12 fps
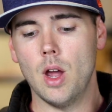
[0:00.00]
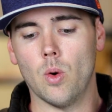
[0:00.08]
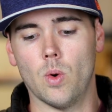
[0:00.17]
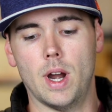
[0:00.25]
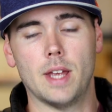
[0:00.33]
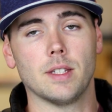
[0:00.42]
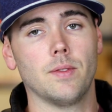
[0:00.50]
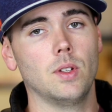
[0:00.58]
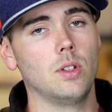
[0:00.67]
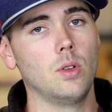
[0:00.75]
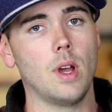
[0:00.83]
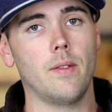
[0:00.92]
Whereas if you
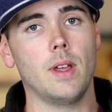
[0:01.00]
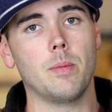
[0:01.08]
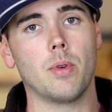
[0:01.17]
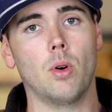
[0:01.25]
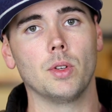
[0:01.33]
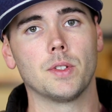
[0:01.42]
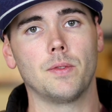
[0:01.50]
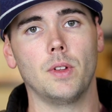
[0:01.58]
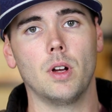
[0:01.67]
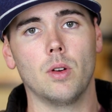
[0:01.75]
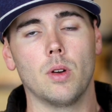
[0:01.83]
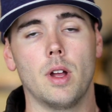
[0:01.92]
do have a pulse
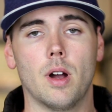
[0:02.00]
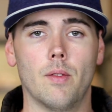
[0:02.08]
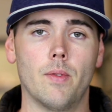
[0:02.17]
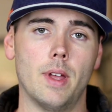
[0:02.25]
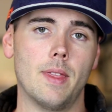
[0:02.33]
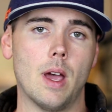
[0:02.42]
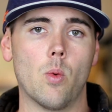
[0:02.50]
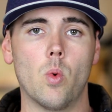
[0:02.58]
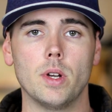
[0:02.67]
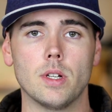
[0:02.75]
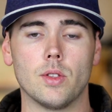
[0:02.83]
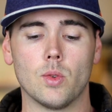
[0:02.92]
flow of in that
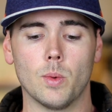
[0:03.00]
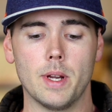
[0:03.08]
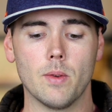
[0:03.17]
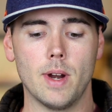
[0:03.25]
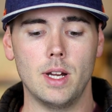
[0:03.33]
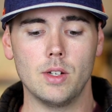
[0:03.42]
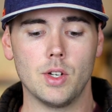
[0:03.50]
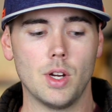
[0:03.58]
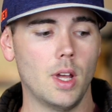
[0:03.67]
1 to 3 range,